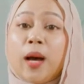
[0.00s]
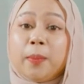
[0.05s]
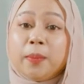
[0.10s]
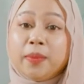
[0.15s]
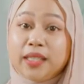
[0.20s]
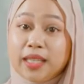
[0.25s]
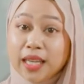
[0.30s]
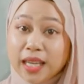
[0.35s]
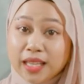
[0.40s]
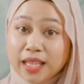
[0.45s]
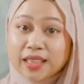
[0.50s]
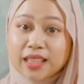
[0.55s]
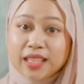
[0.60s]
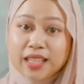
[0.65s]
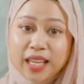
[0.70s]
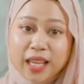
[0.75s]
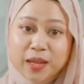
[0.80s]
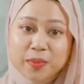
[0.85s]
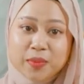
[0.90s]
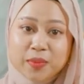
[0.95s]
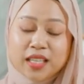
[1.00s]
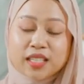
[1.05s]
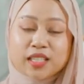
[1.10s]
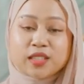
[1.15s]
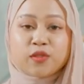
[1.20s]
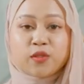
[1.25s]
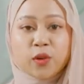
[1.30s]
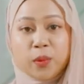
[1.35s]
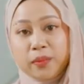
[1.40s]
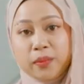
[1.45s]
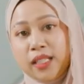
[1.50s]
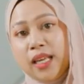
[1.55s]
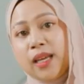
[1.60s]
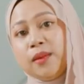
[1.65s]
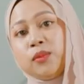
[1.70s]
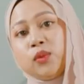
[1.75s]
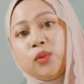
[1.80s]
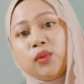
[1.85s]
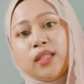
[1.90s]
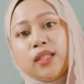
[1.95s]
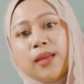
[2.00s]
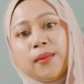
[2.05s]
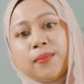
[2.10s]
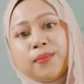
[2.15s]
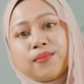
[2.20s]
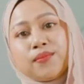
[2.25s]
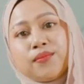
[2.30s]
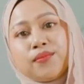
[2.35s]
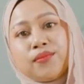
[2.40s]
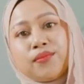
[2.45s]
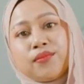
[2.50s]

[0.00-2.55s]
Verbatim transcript: update the name list from time to time.